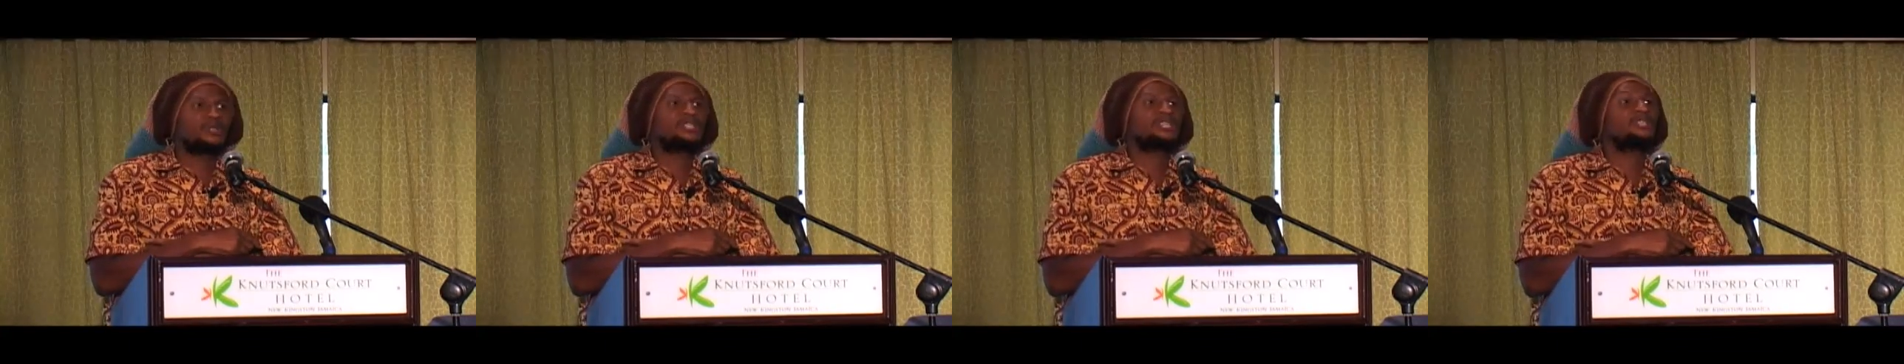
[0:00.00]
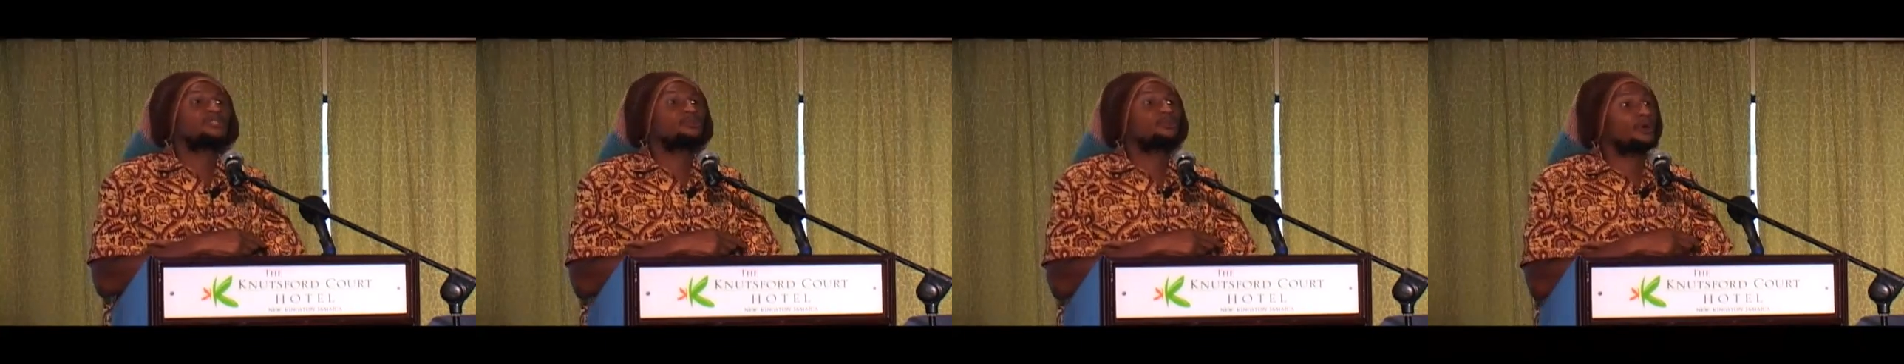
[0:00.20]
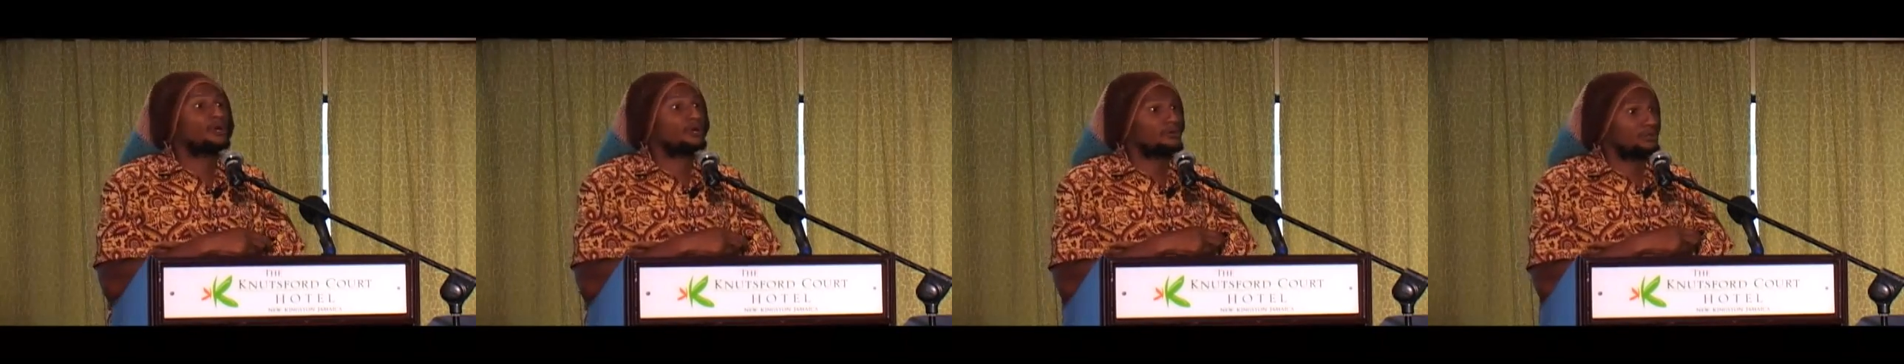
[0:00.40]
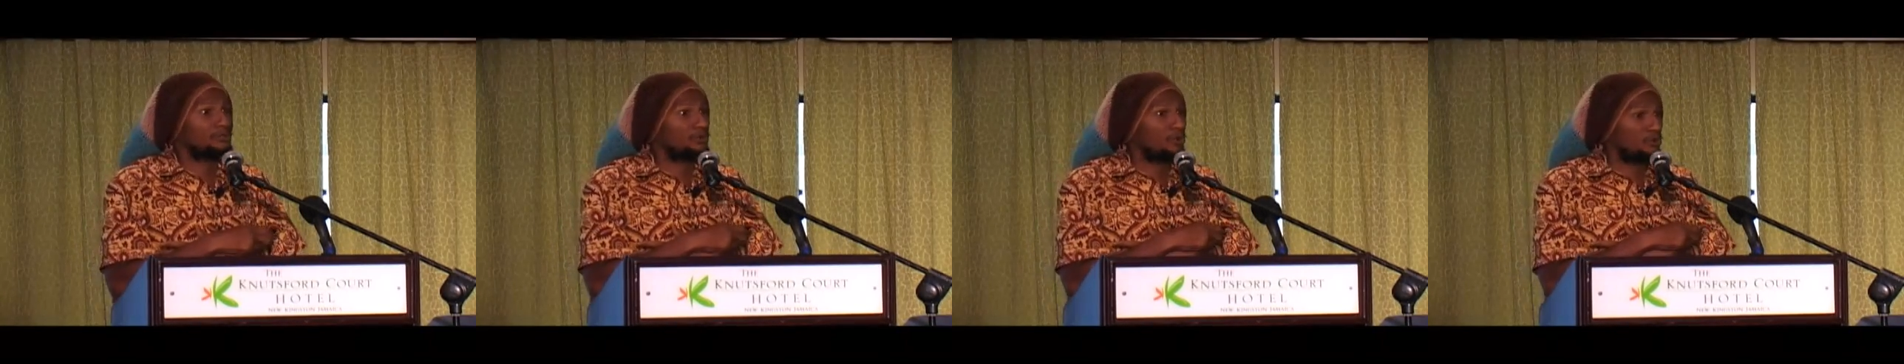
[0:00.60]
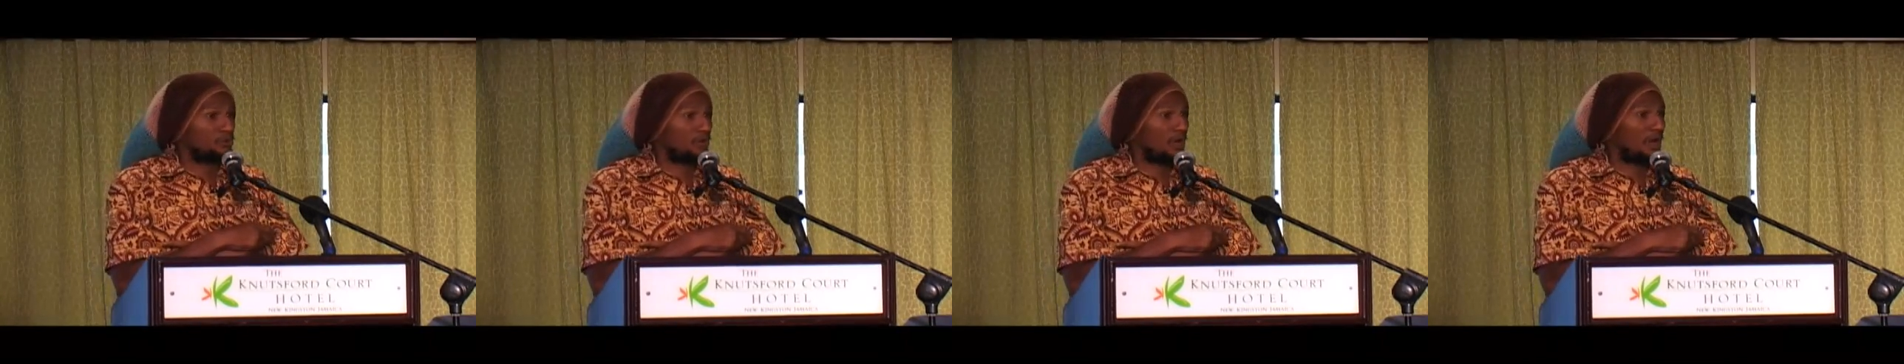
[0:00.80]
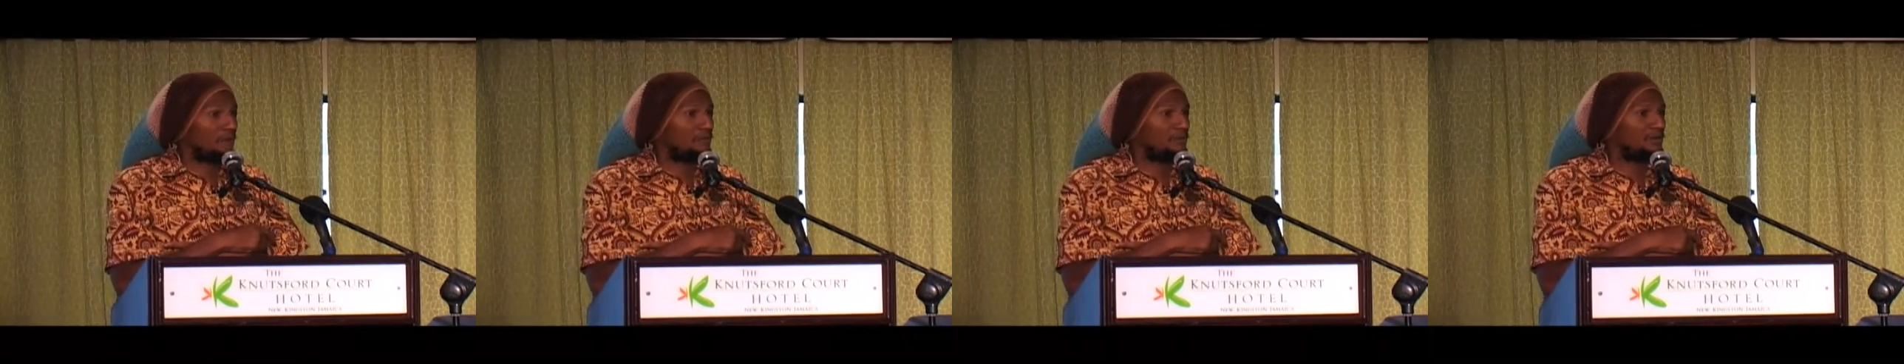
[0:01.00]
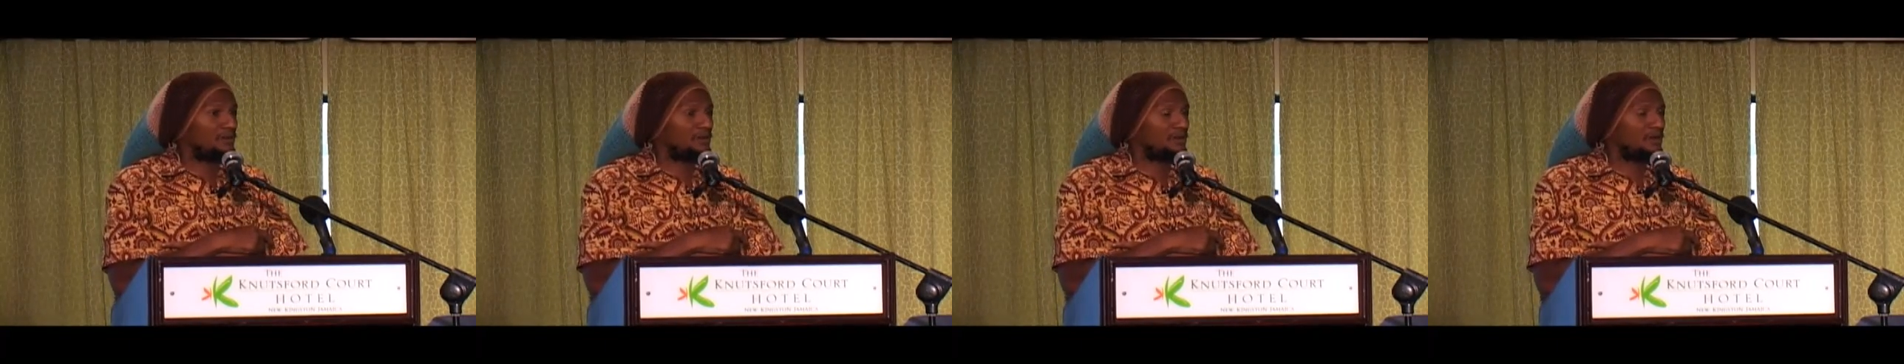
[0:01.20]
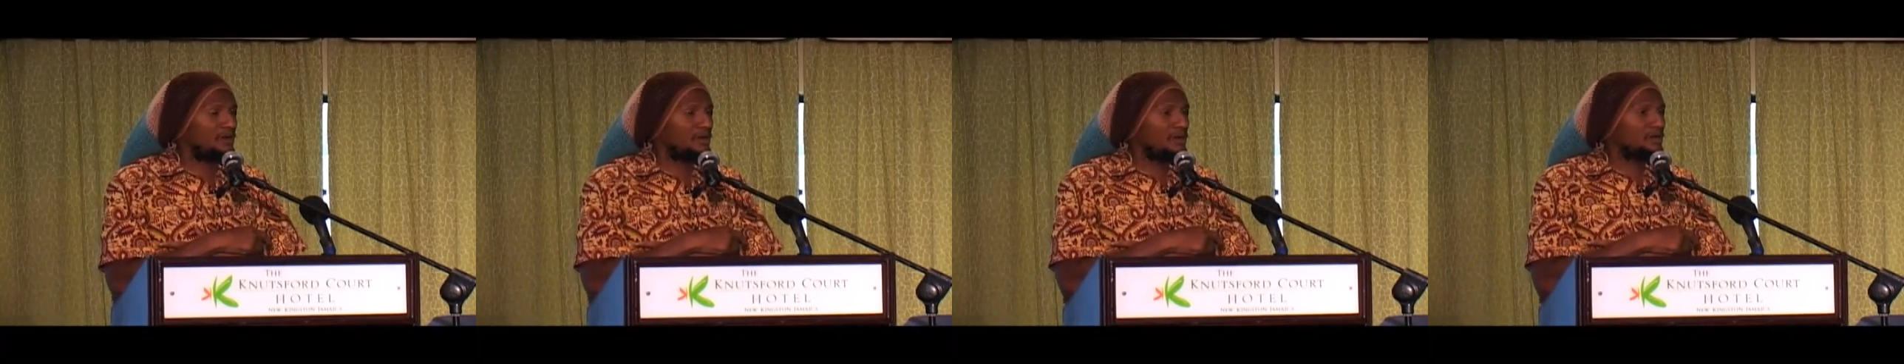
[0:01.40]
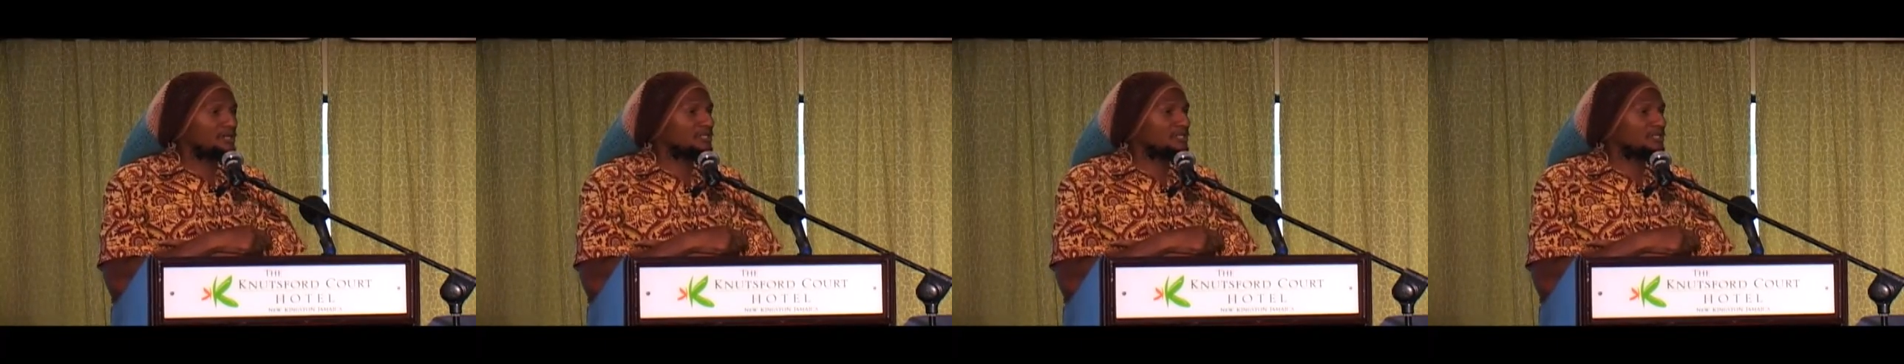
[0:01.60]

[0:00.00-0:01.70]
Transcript: Which is going to happen?